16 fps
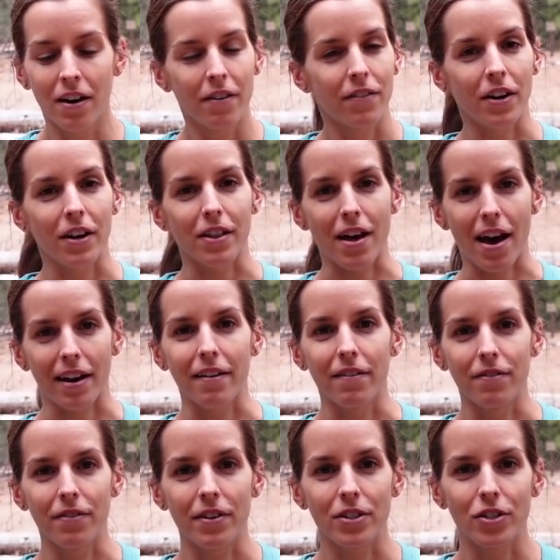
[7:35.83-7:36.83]
a lot of
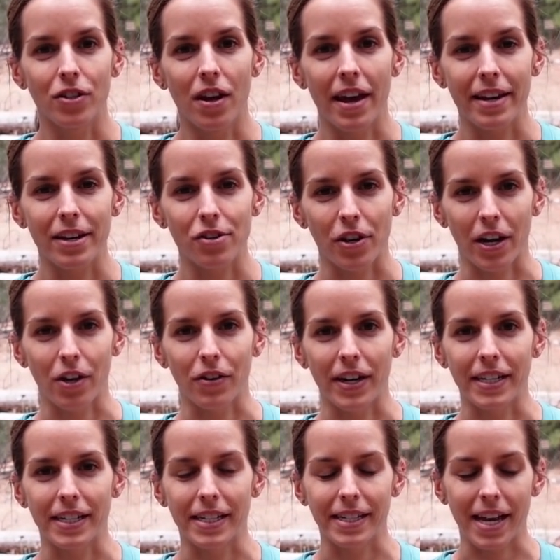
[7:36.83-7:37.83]
trail
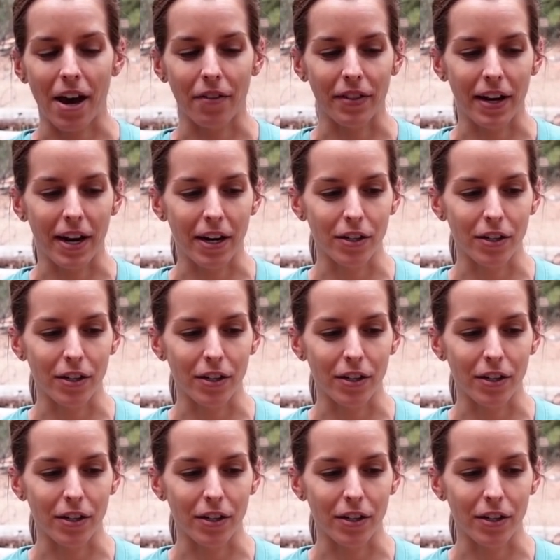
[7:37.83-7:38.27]
races out there.